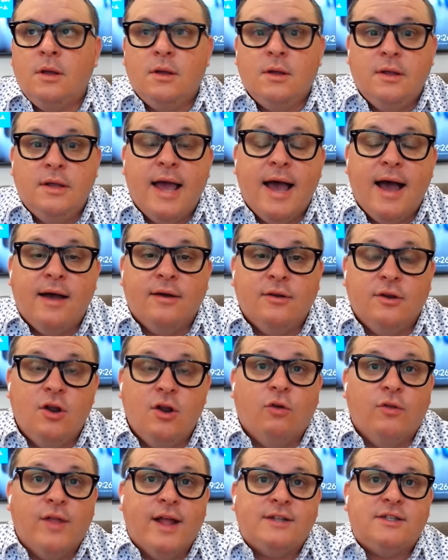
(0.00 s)
Yeah,
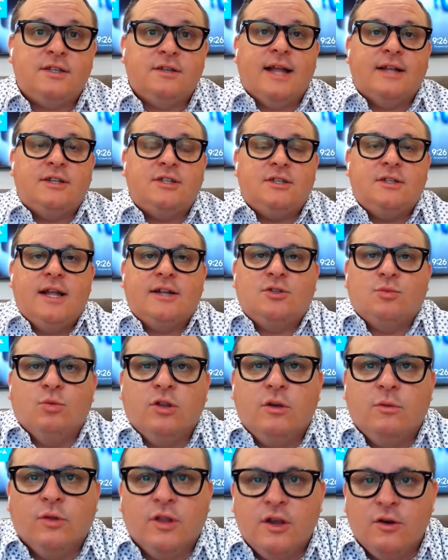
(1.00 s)
no, that's
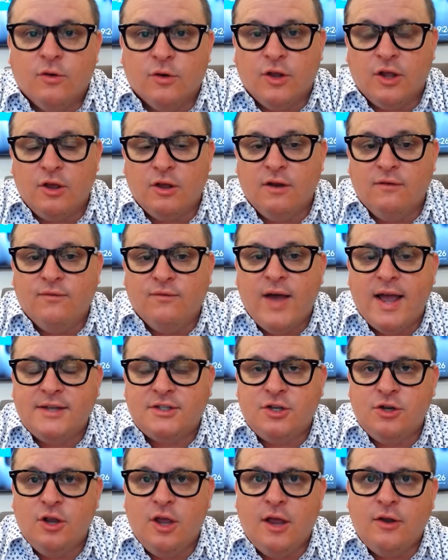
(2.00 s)
really, really, really good
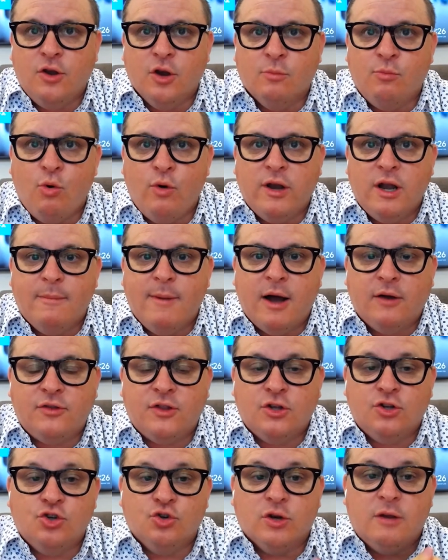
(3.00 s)
advice. And your point about
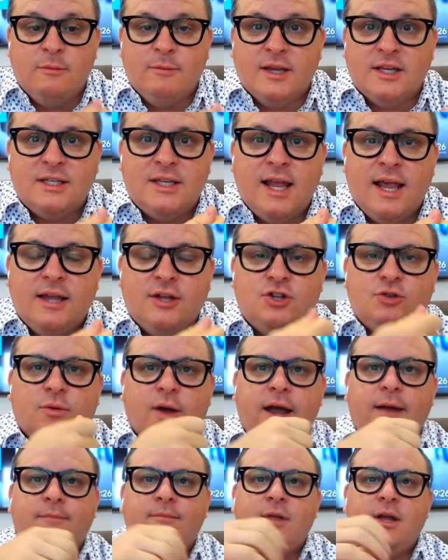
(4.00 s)
the dreaming stage,
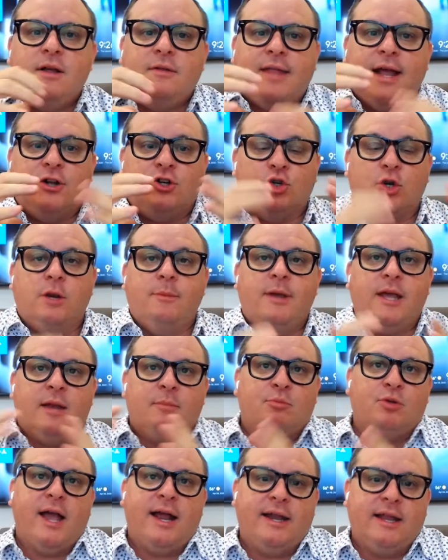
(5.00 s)
right? That dreaming
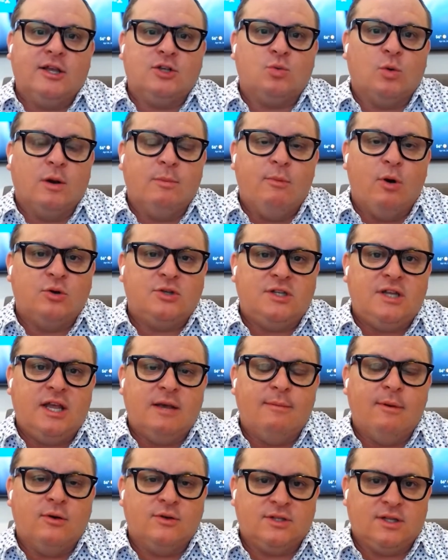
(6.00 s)
and planning is where most
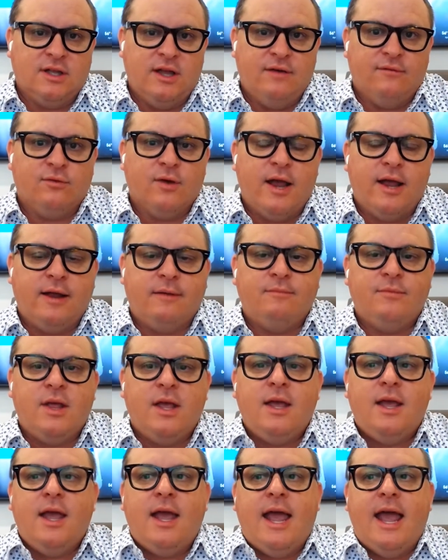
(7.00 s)
DMOs live, right?
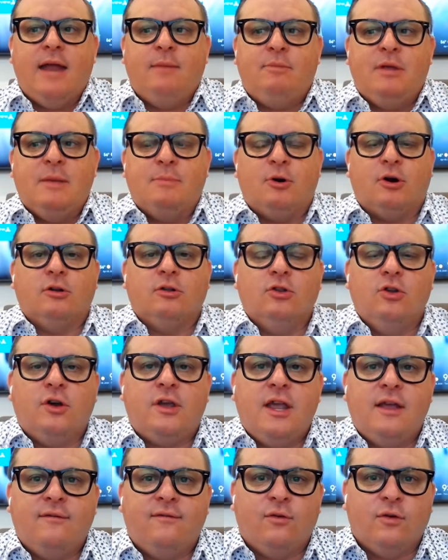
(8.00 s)
And people are
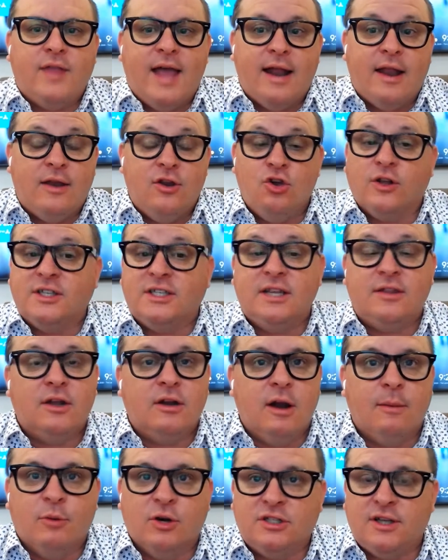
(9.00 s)
looking for that. And you can see
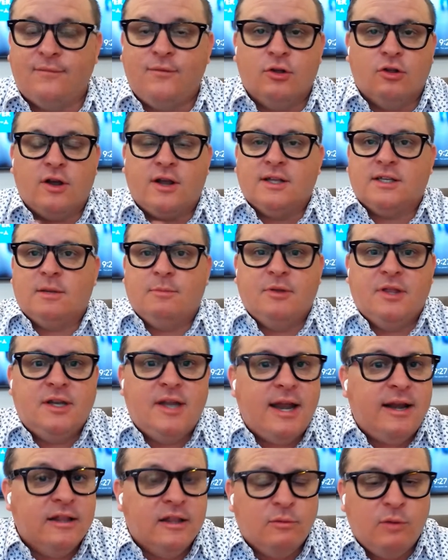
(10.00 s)
the numbers. If you look at some of the
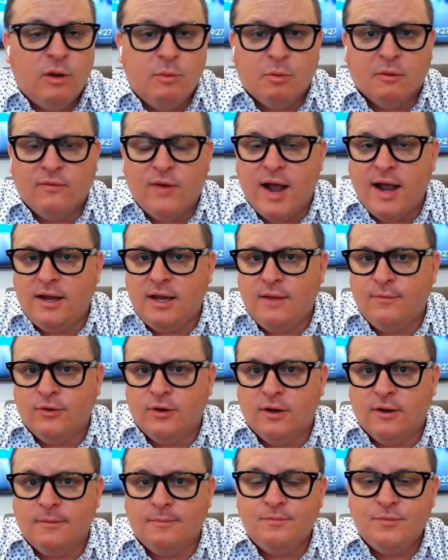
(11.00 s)
data that we provide,
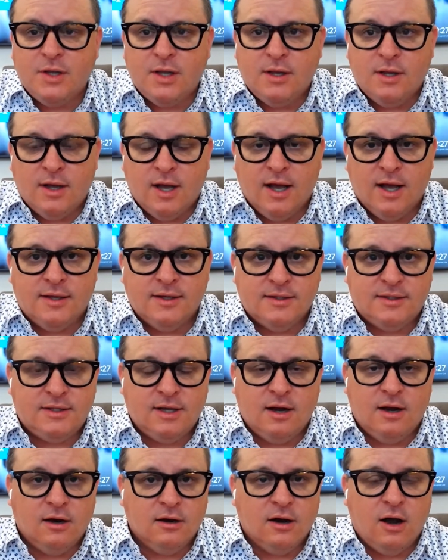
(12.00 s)
even on
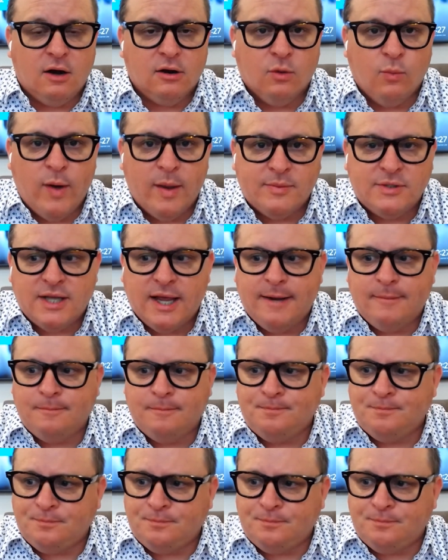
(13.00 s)
our website,